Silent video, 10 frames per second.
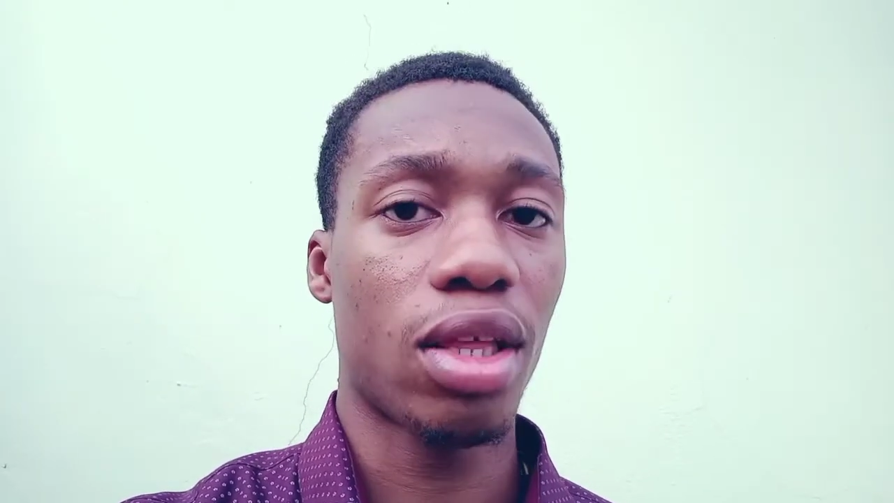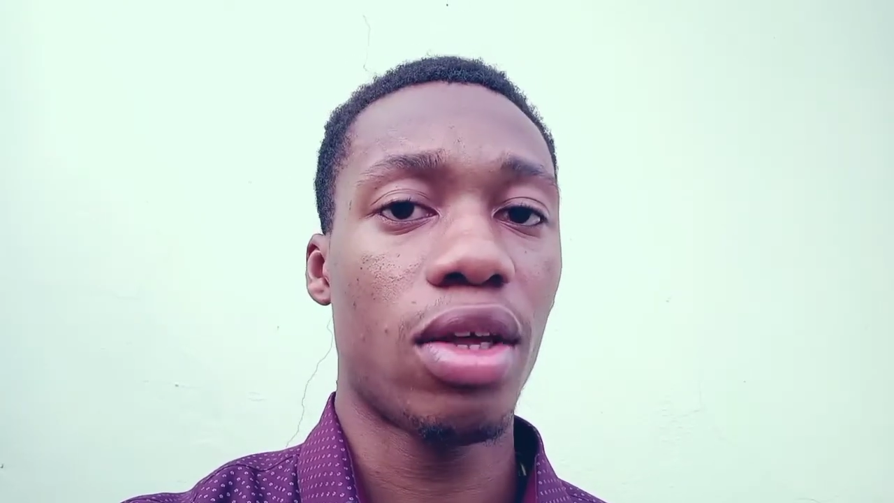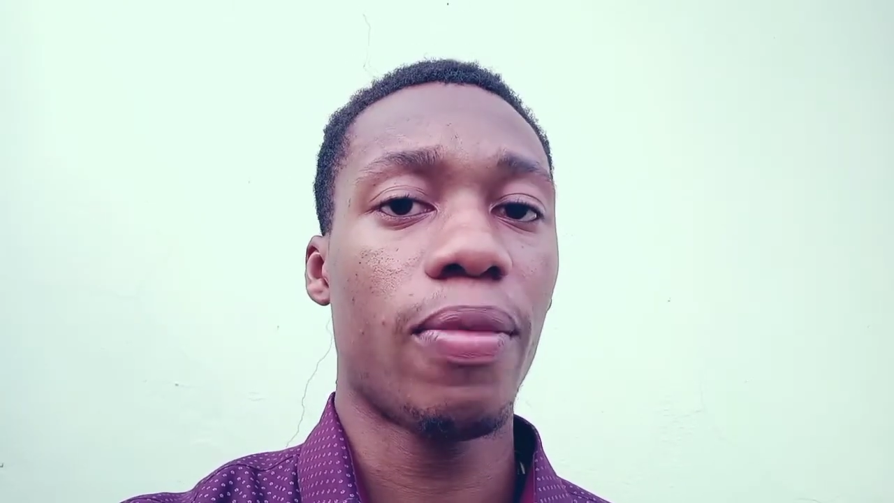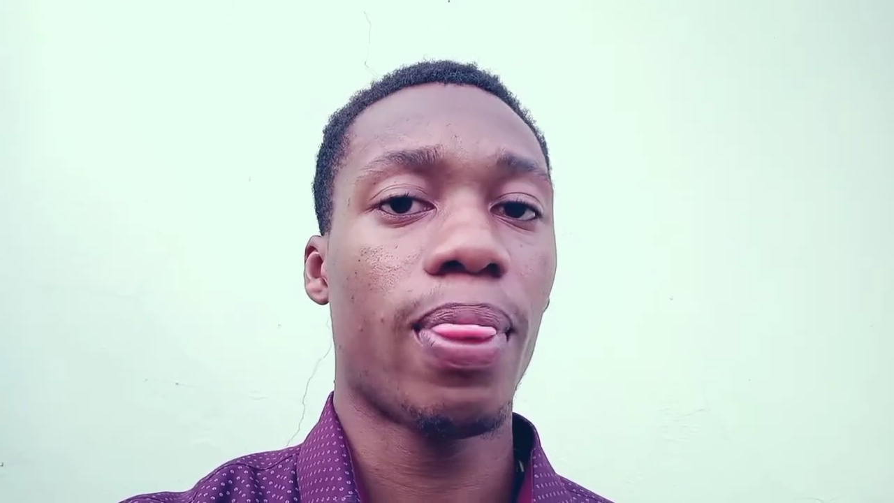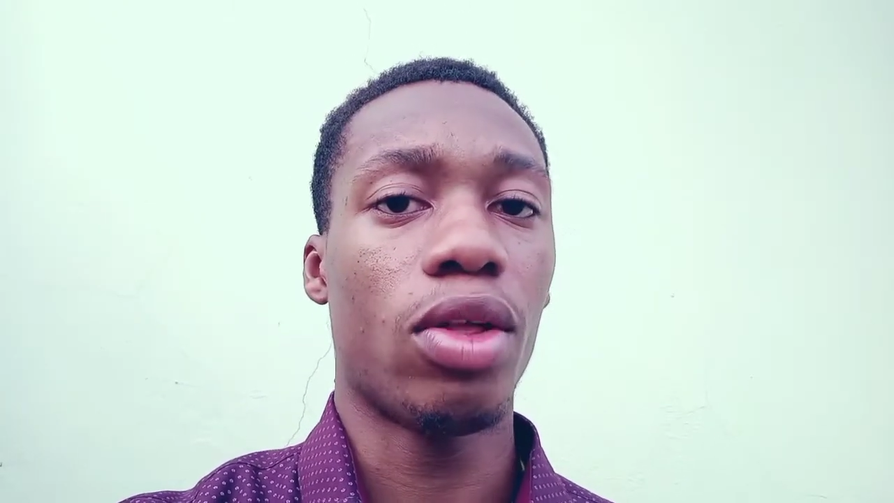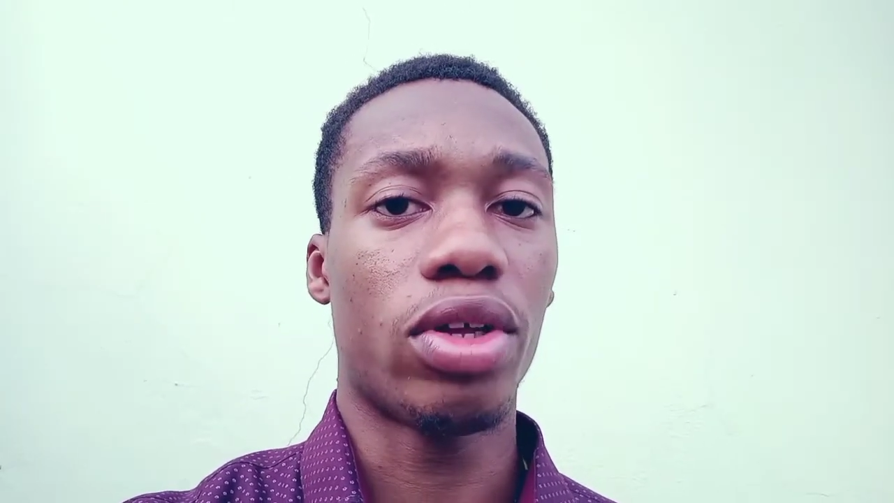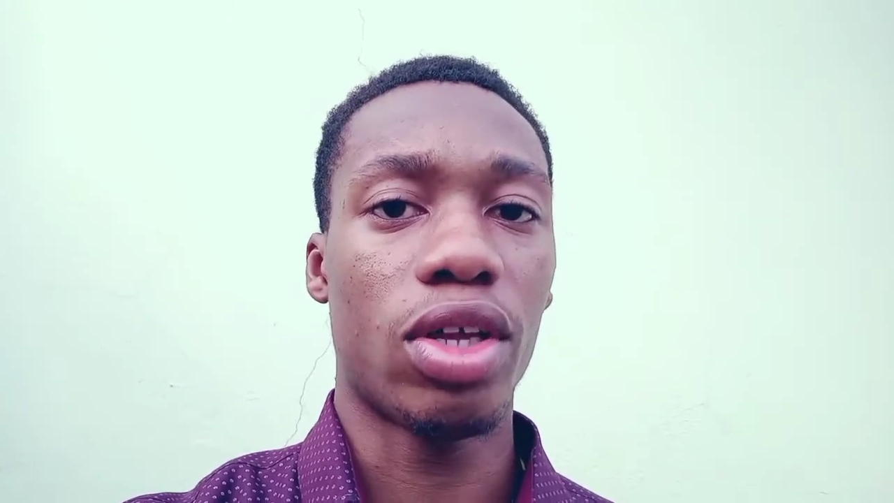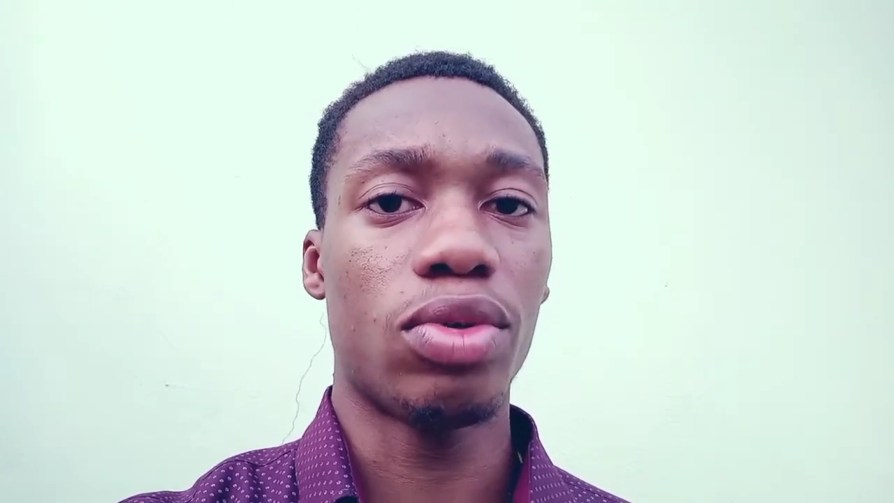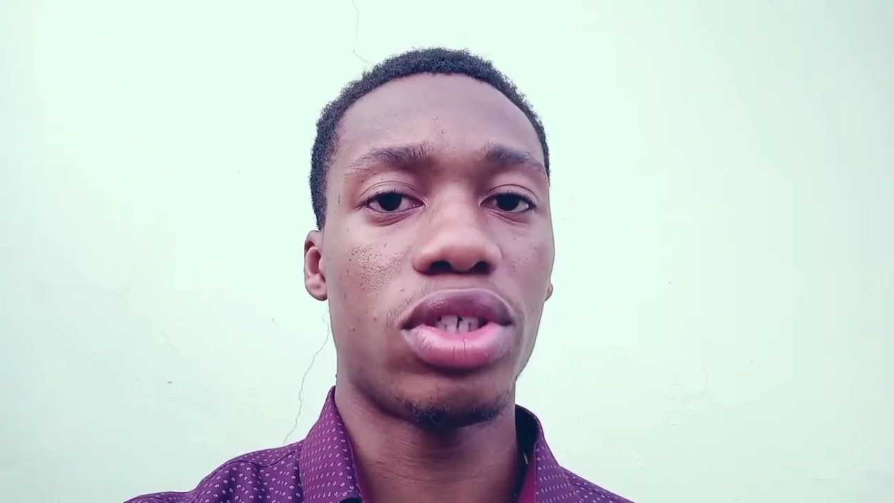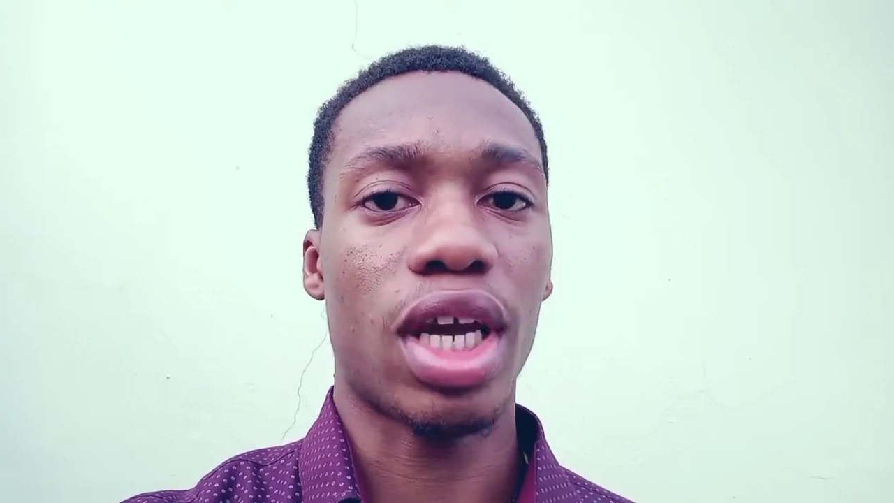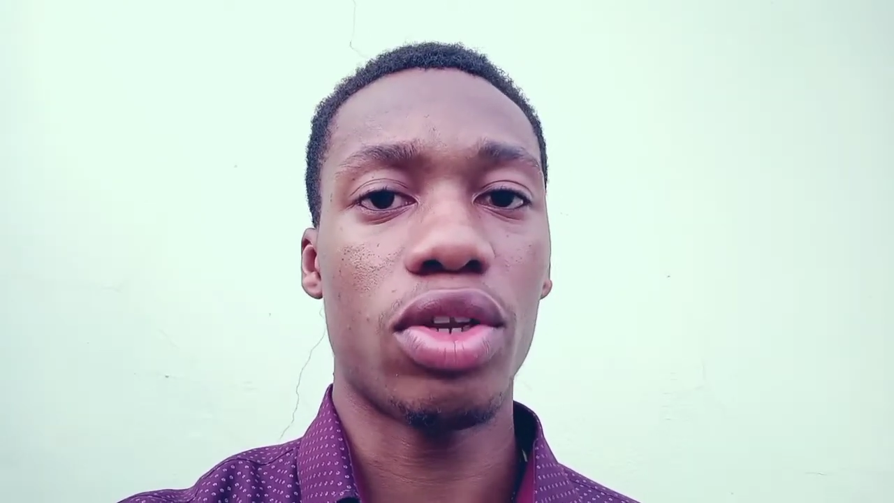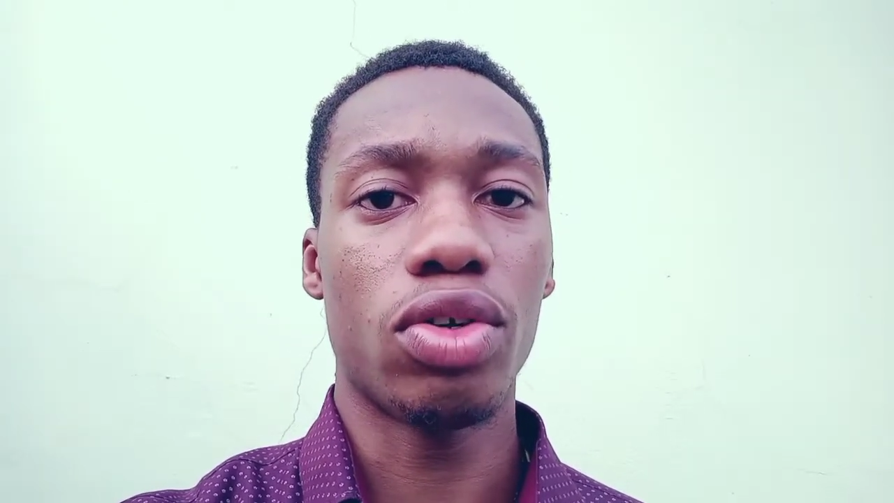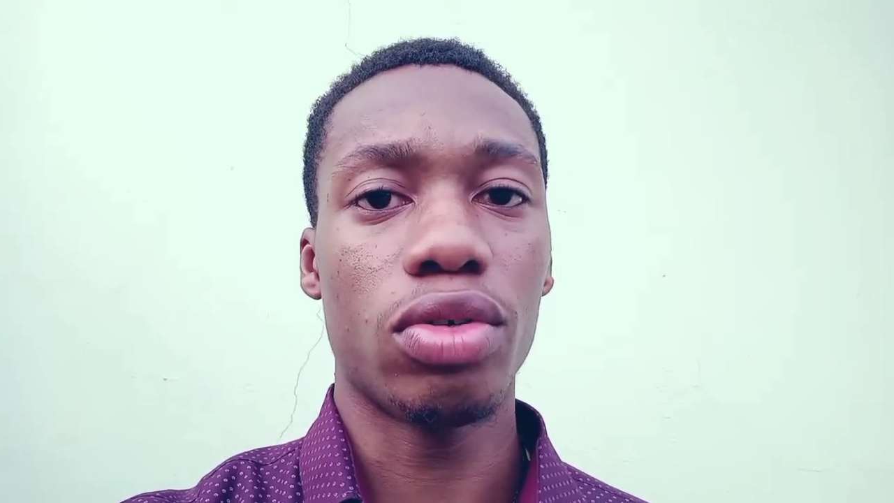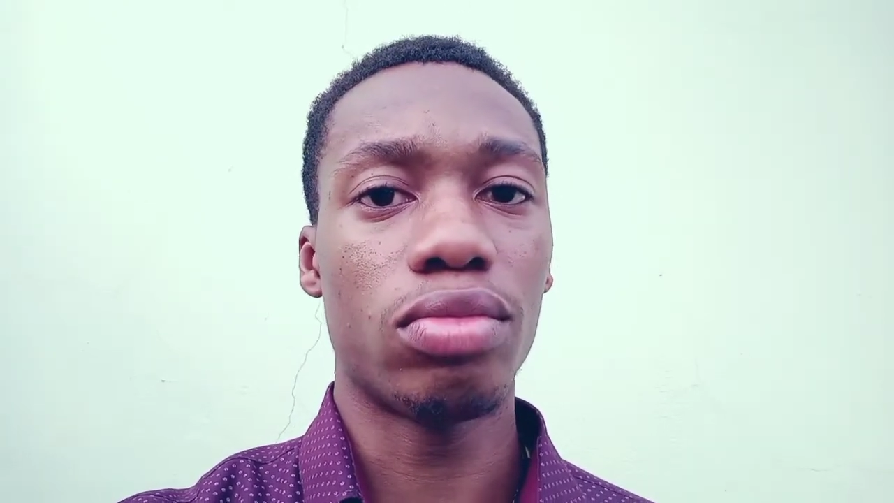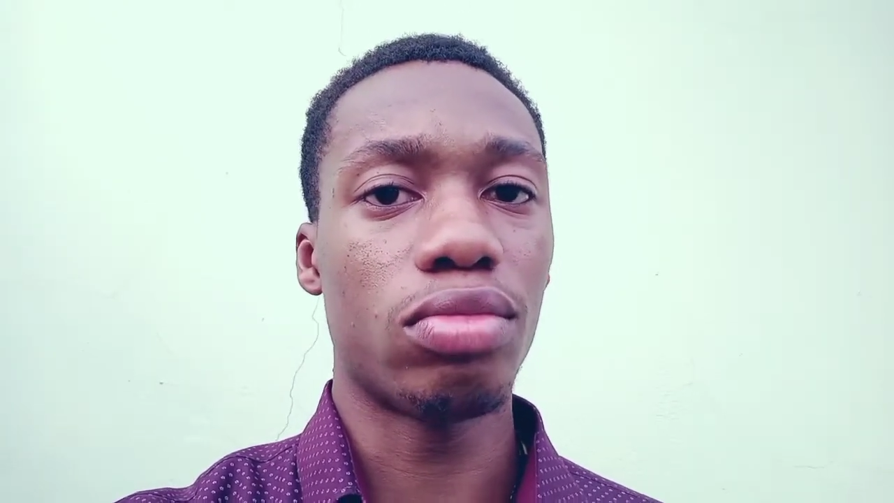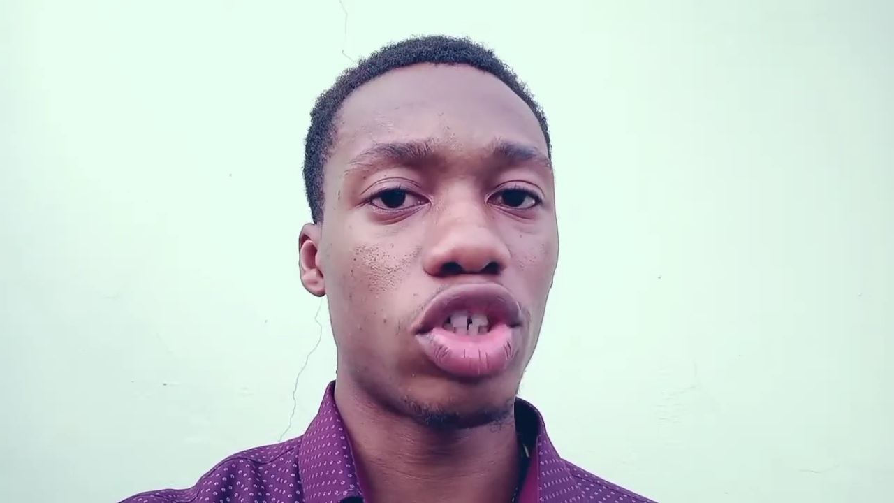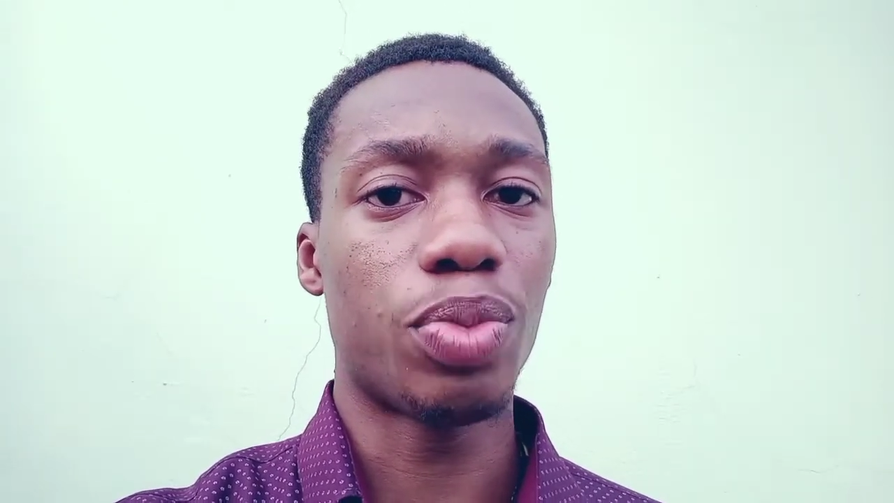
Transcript: Okay, which I know most people